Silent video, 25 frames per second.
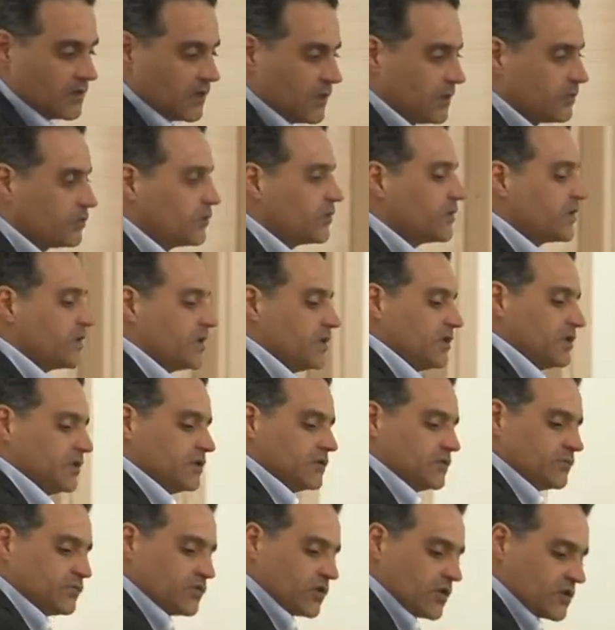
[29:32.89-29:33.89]
I'm working
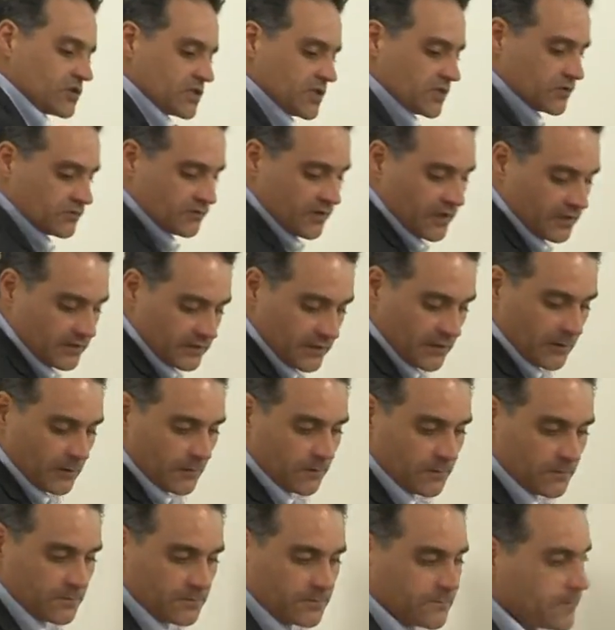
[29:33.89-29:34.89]
in a project right
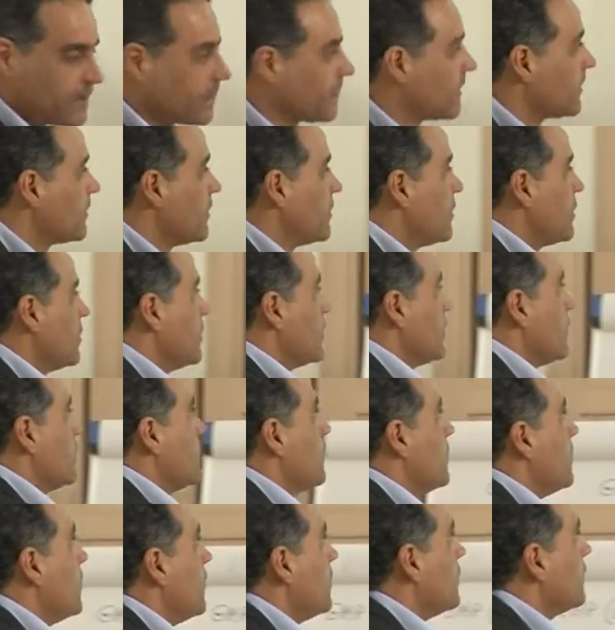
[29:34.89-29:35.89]
now
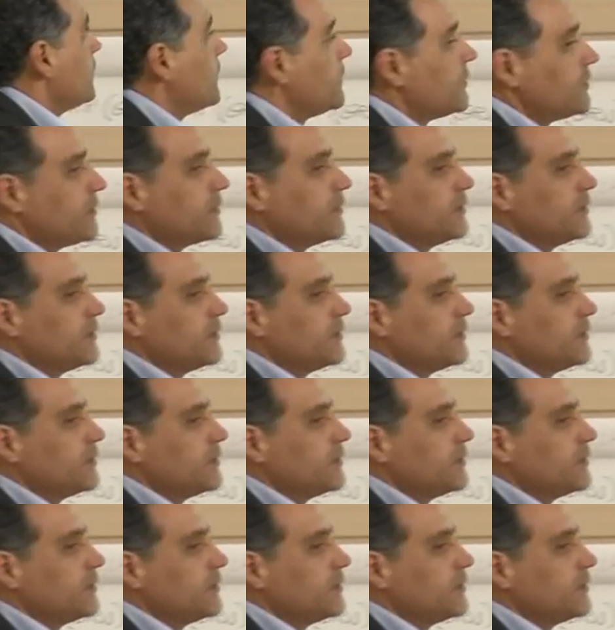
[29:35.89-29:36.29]
under